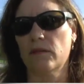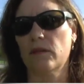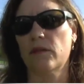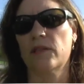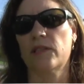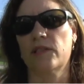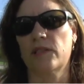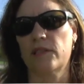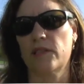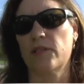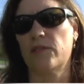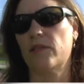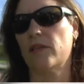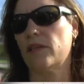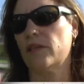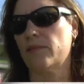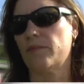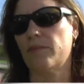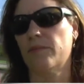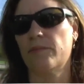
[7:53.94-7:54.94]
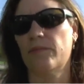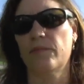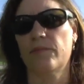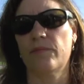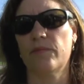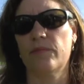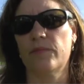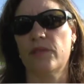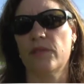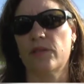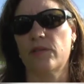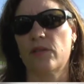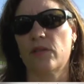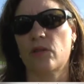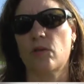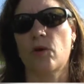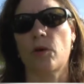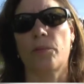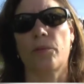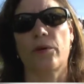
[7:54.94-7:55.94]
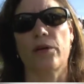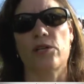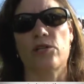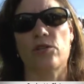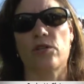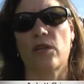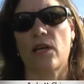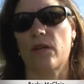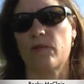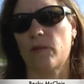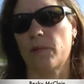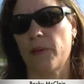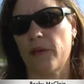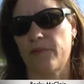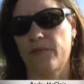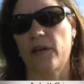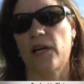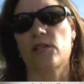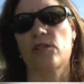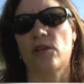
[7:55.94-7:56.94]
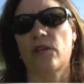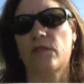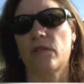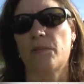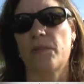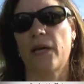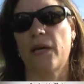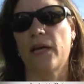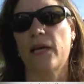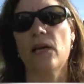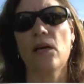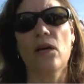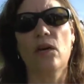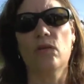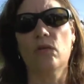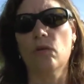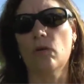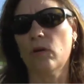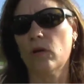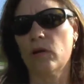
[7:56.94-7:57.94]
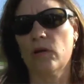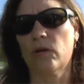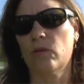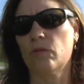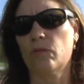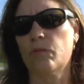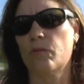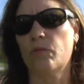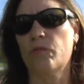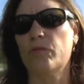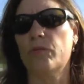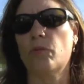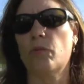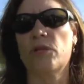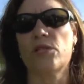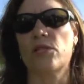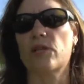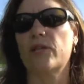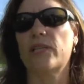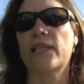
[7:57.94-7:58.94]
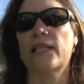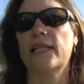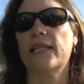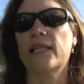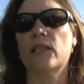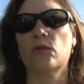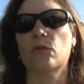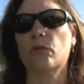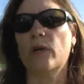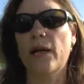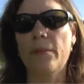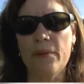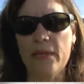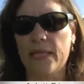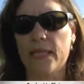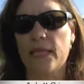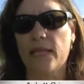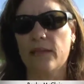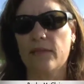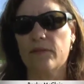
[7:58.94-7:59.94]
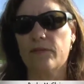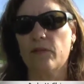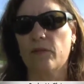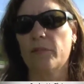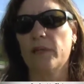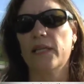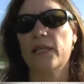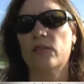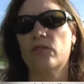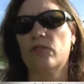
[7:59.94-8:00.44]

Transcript: the, did the did the corporation have to pay, Pfizer have to pay, nor was there any legal remedy for me